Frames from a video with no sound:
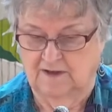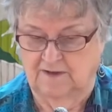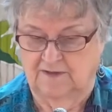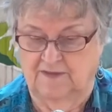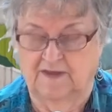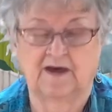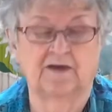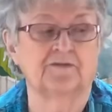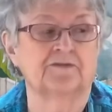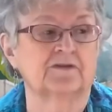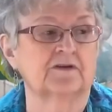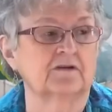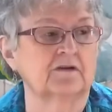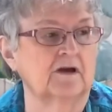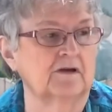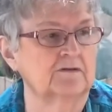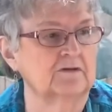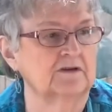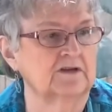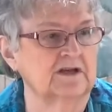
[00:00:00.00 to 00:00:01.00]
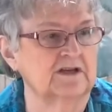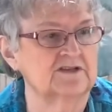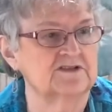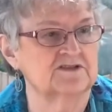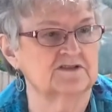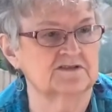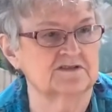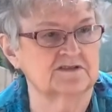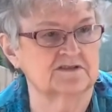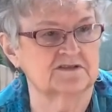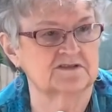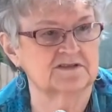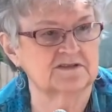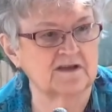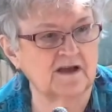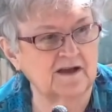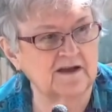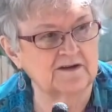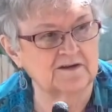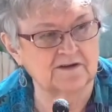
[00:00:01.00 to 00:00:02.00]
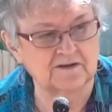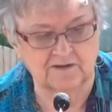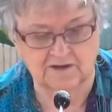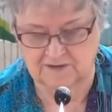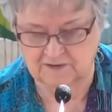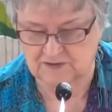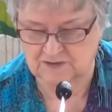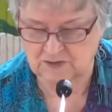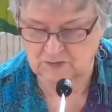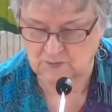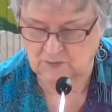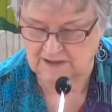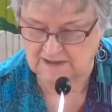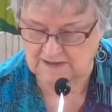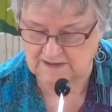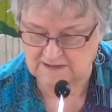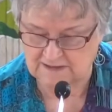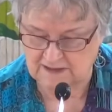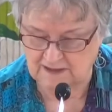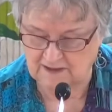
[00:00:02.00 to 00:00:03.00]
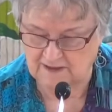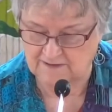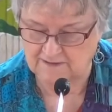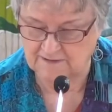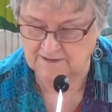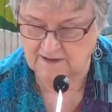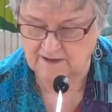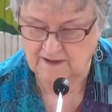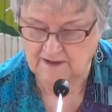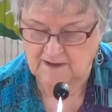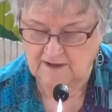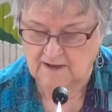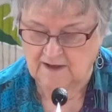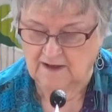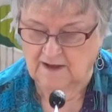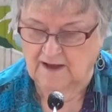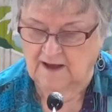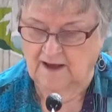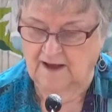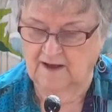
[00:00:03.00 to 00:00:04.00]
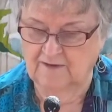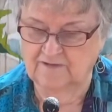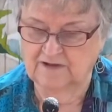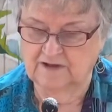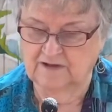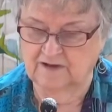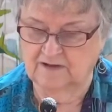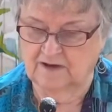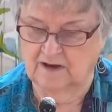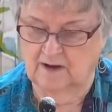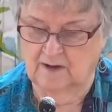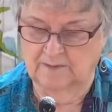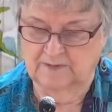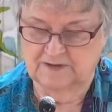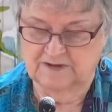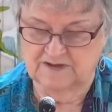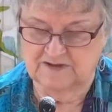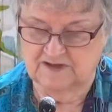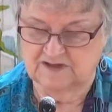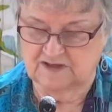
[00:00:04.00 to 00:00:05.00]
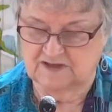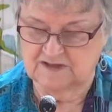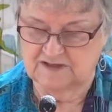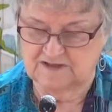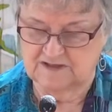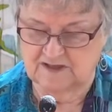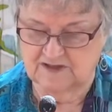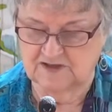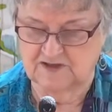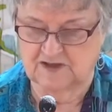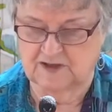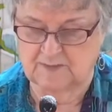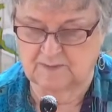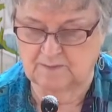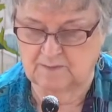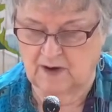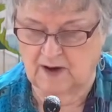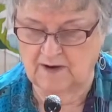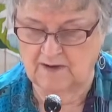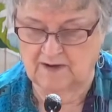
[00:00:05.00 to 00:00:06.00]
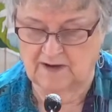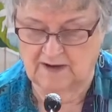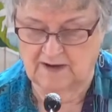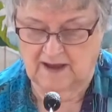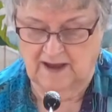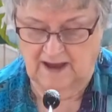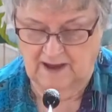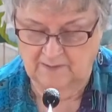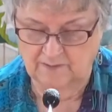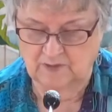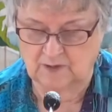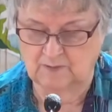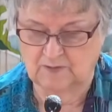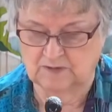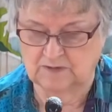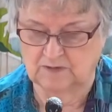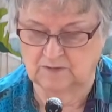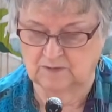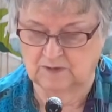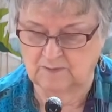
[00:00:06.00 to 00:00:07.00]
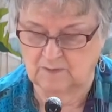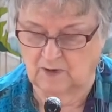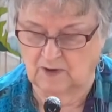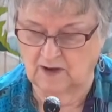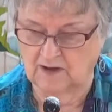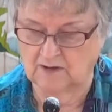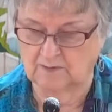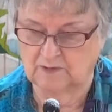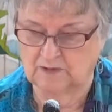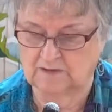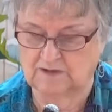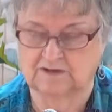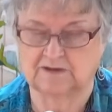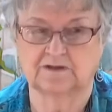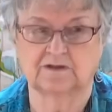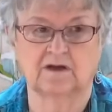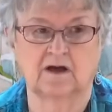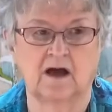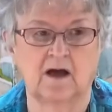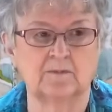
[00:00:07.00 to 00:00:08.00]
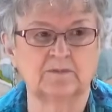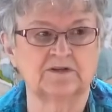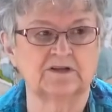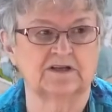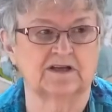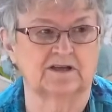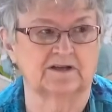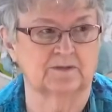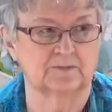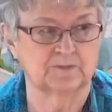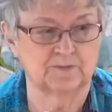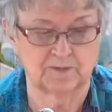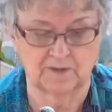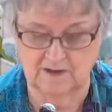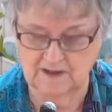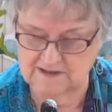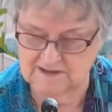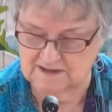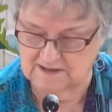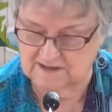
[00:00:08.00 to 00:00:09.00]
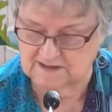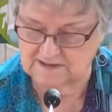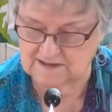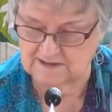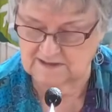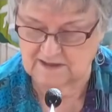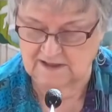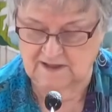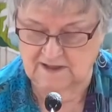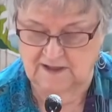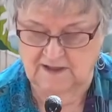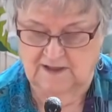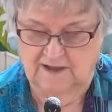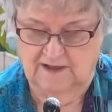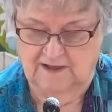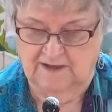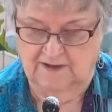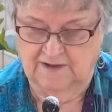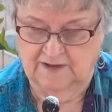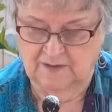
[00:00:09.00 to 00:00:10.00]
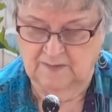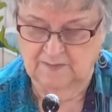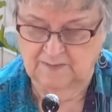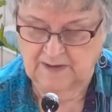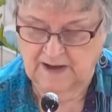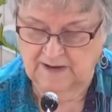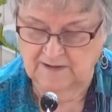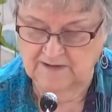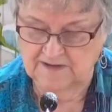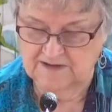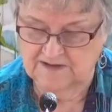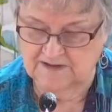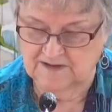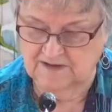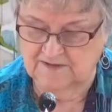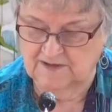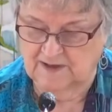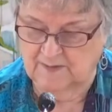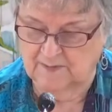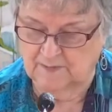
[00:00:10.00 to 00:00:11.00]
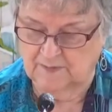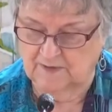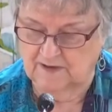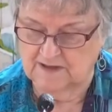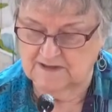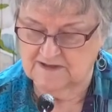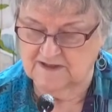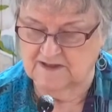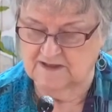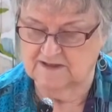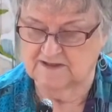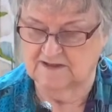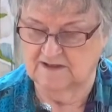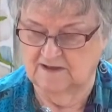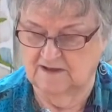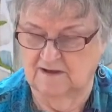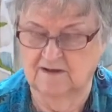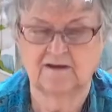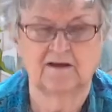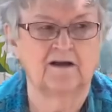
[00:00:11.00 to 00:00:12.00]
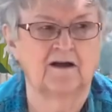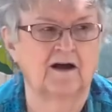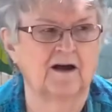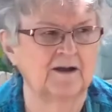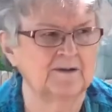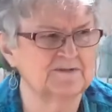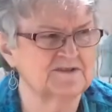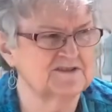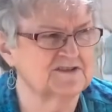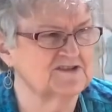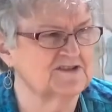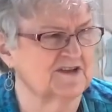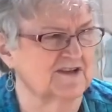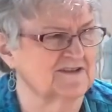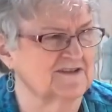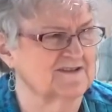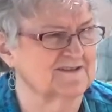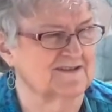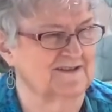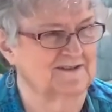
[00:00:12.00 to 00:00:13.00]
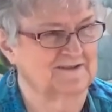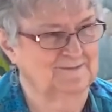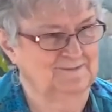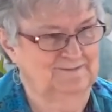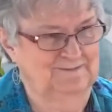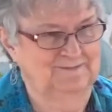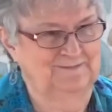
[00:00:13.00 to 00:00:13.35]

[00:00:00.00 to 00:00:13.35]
that the congregations decided on in 2010, having accomplished such an admirable, remarkable, and complicated process, in comparison to that process, I'm suggesting,